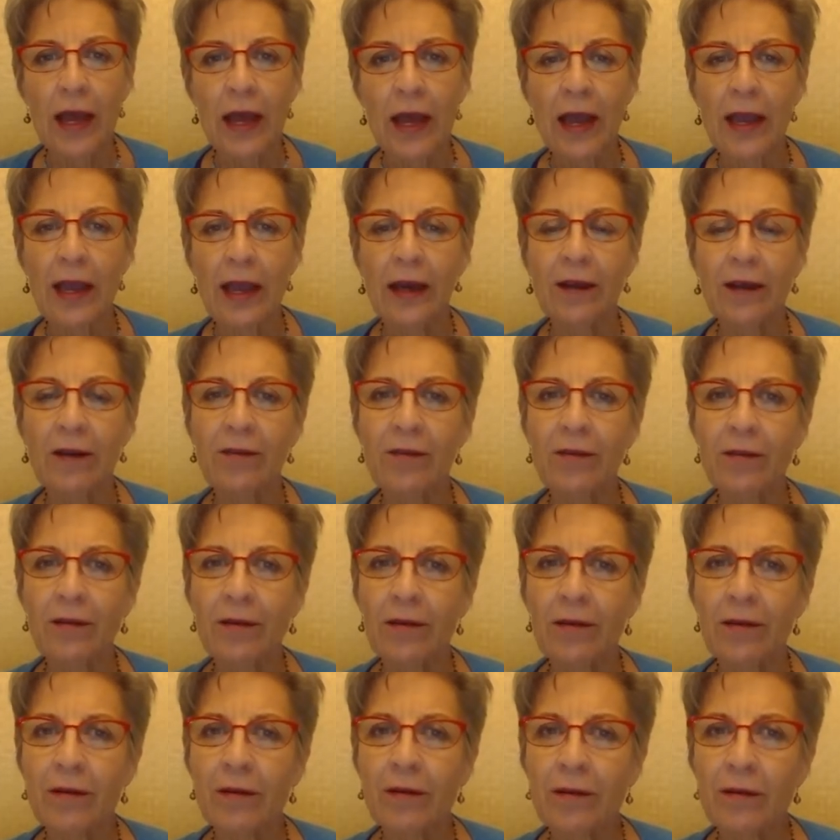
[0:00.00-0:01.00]
and
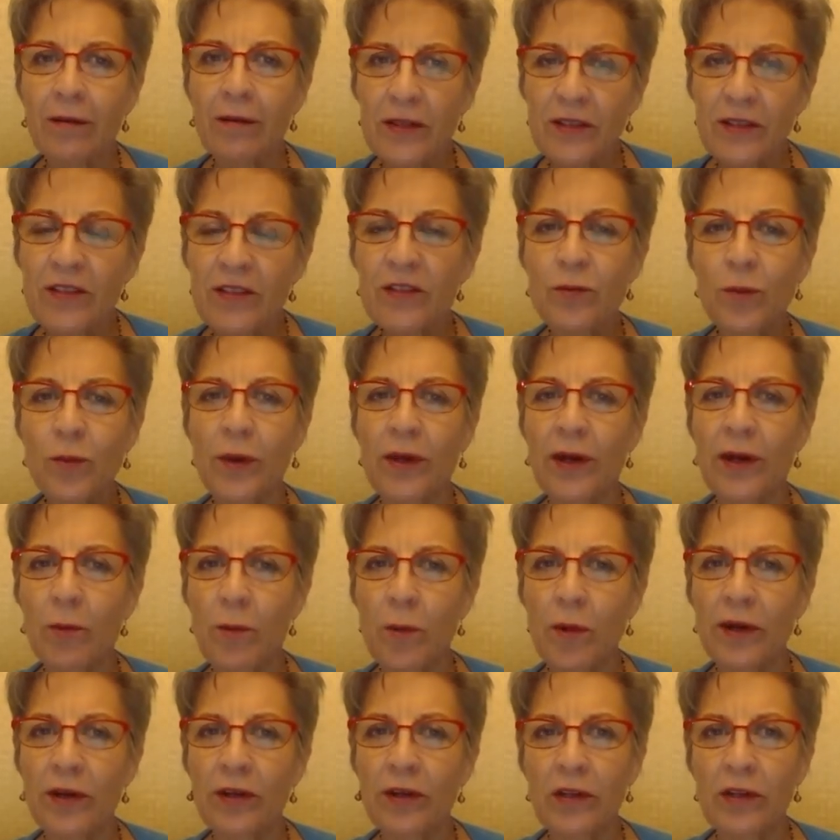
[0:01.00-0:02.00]
this is what I
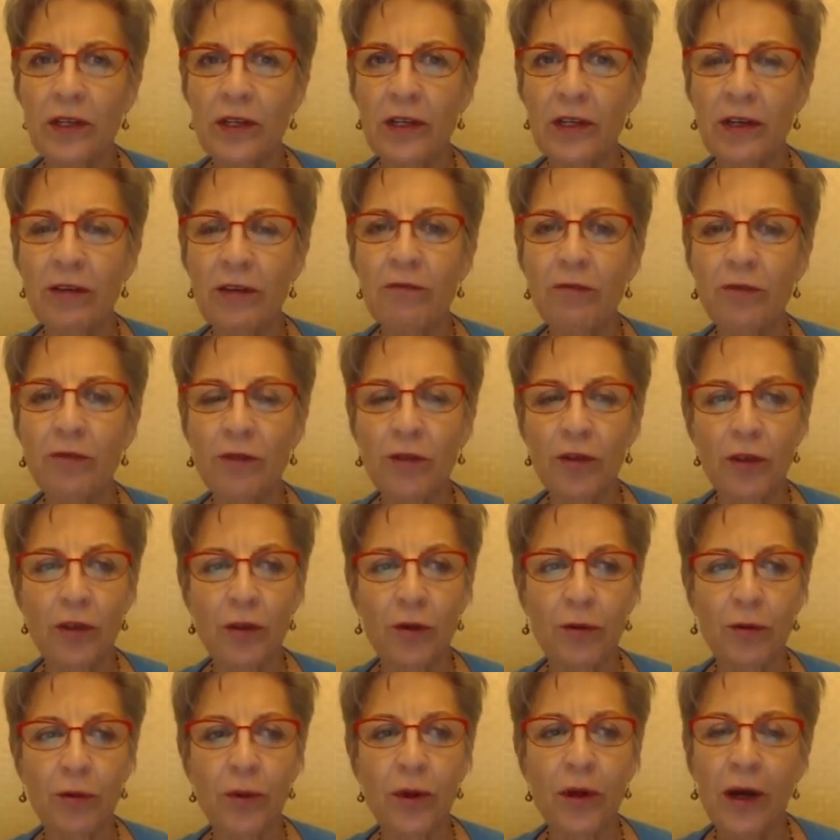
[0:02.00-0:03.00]
want to give to
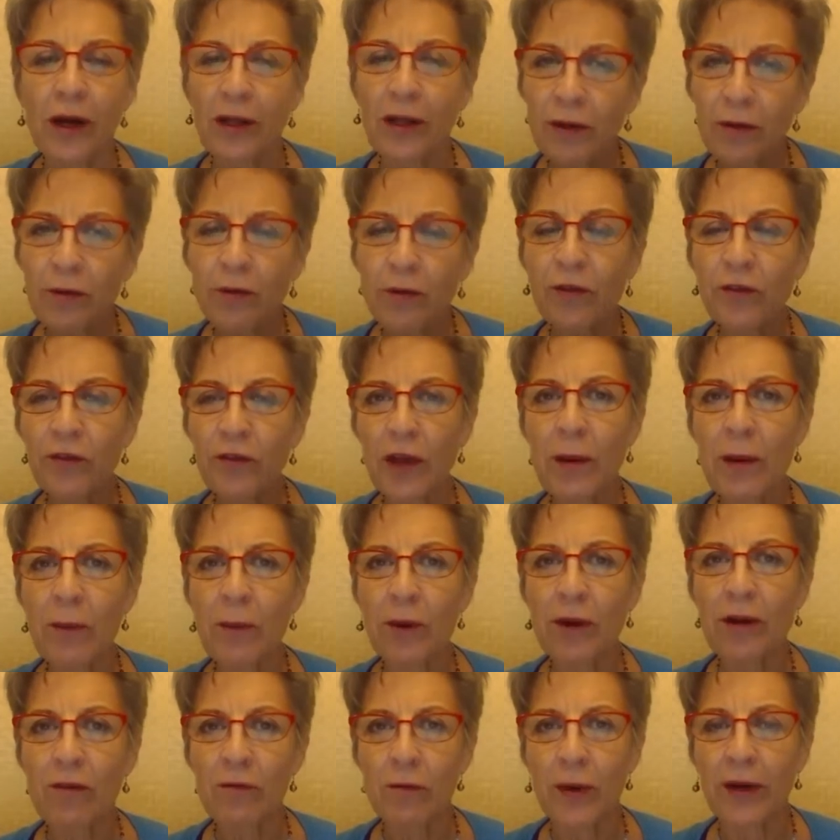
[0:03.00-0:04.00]
you, a little
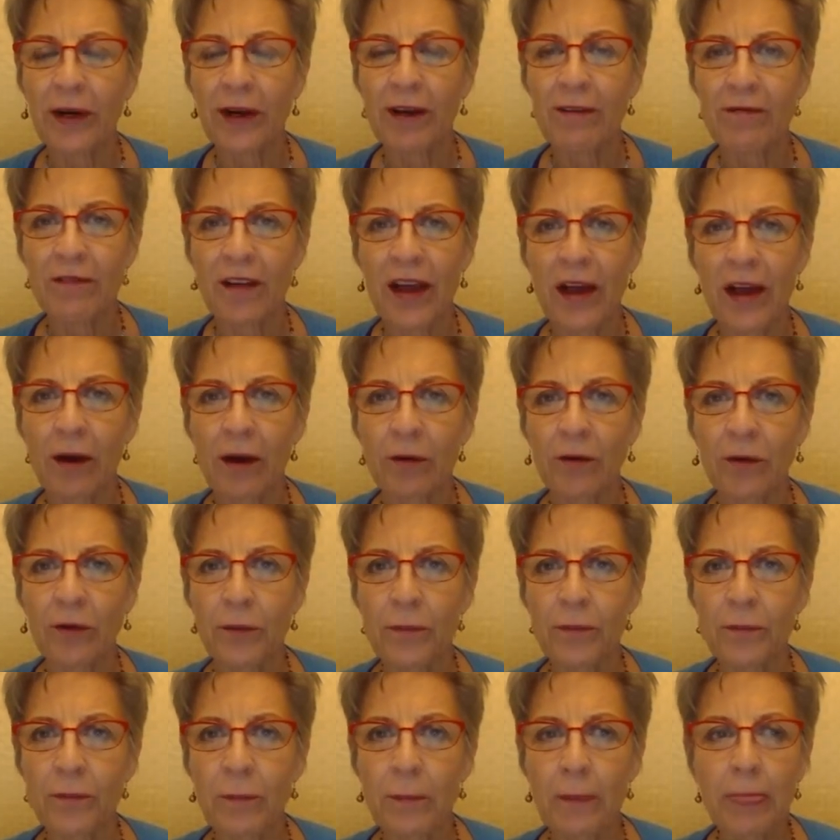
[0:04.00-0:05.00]
summary of what I found.
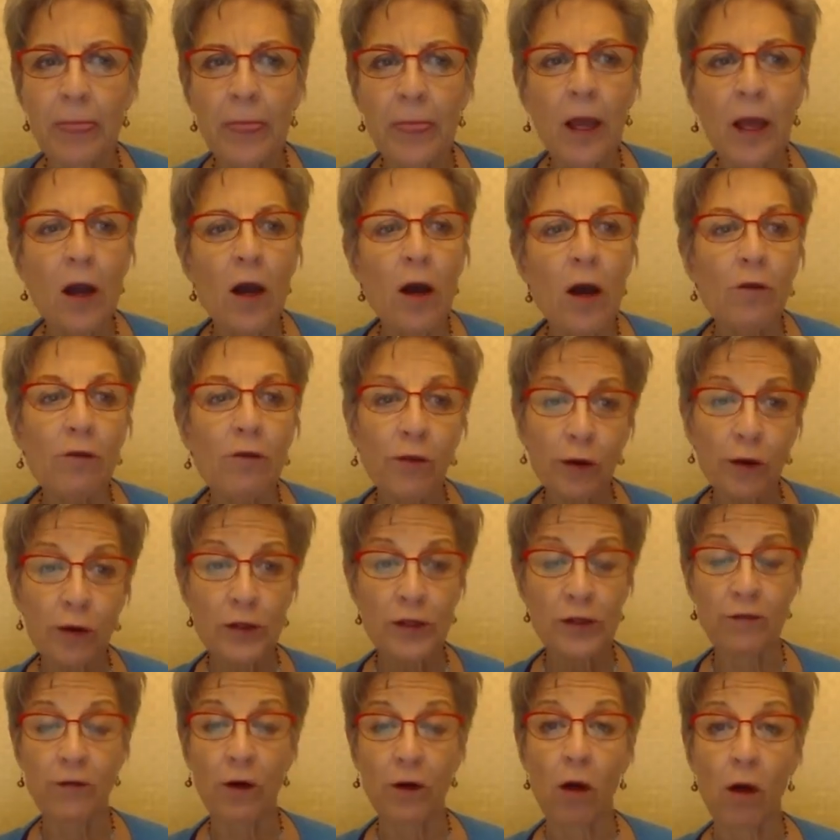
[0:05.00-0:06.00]

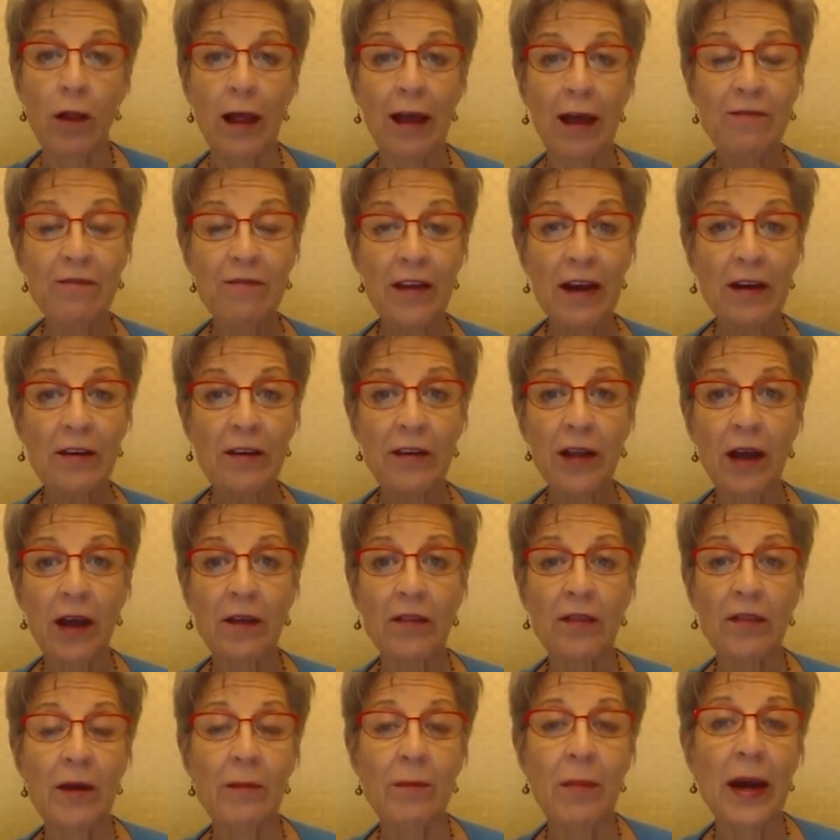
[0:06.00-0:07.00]
First of all, I found
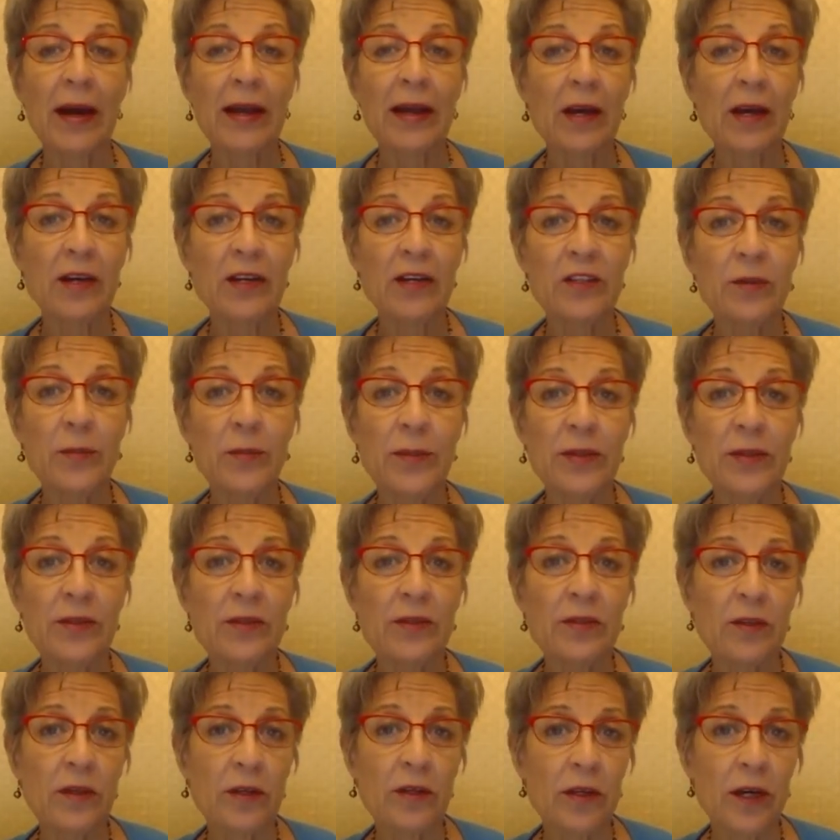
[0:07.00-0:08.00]
out that my
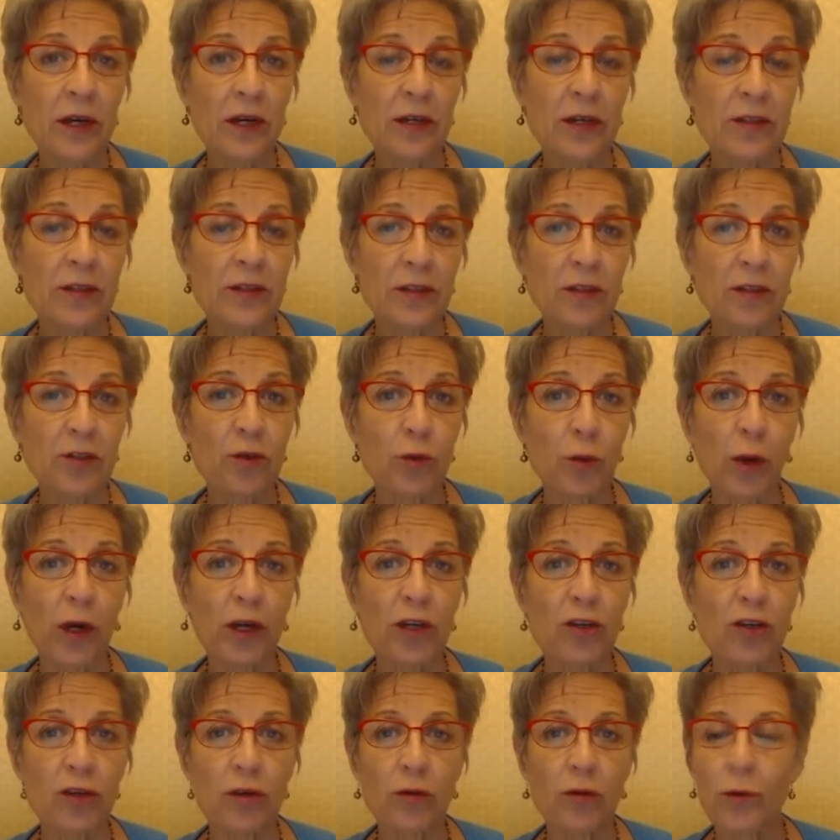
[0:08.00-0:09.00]
husband's
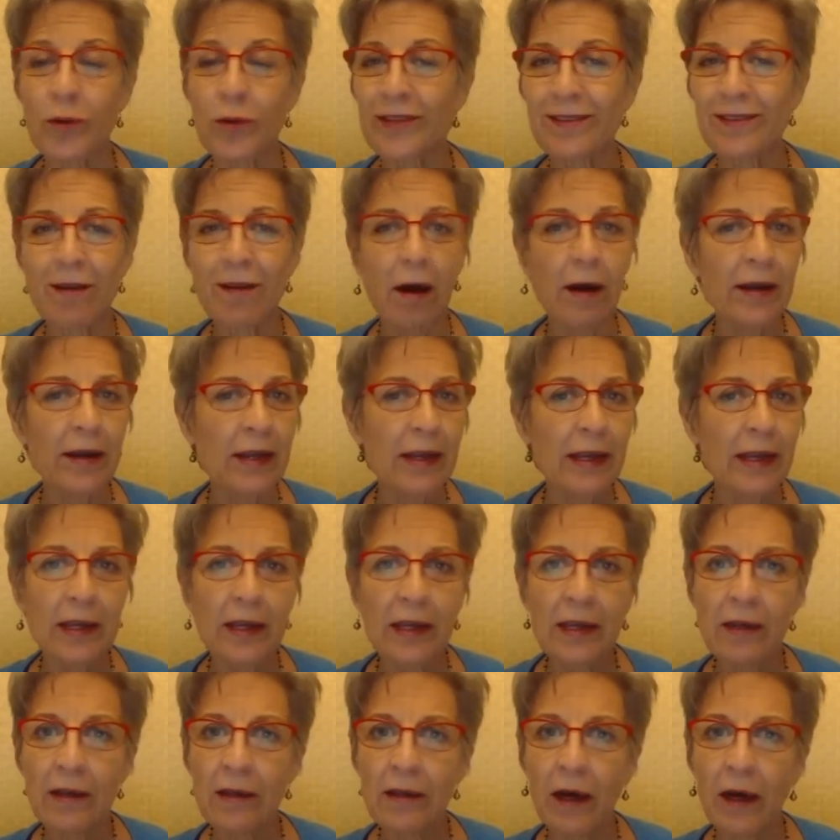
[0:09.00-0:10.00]
situation was not
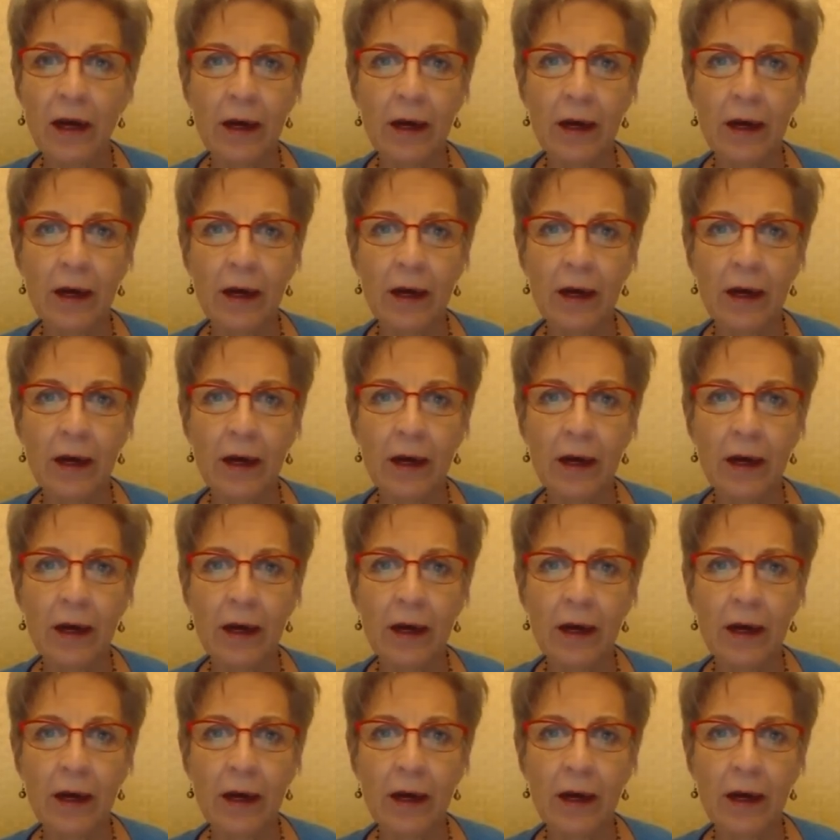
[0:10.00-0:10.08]
any,